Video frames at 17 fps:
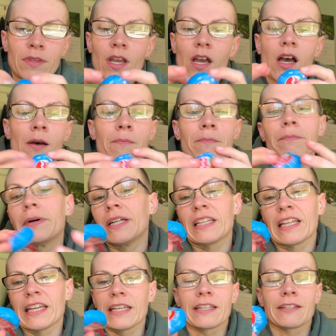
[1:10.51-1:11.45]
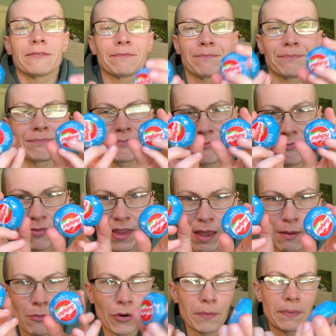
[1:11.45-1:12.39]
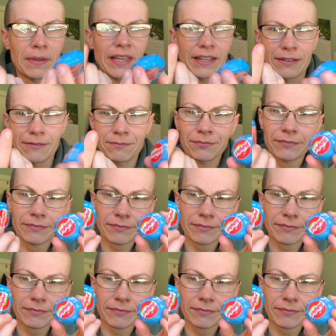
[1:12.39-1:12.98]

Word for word: Um, but like point being,